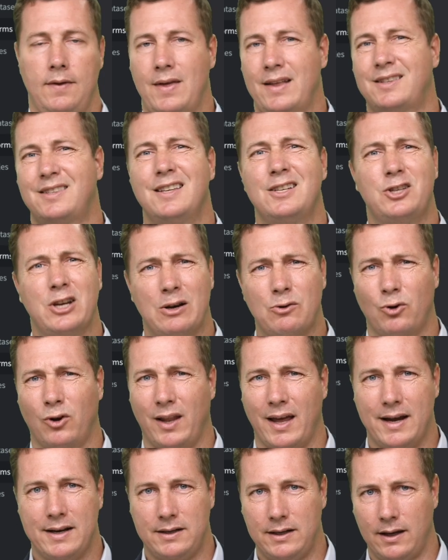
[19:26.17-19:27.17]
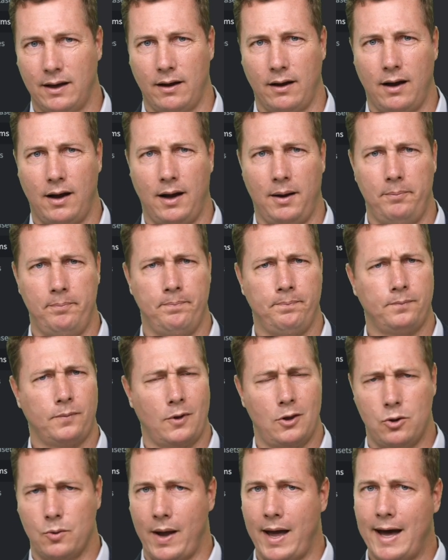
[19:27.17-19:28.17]
And that's the general idea.
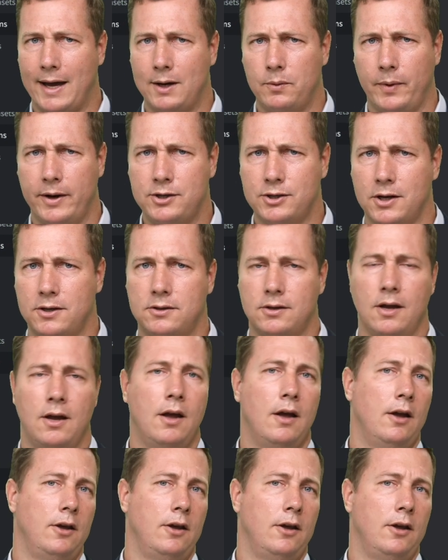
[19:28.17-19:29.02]
You add widgets,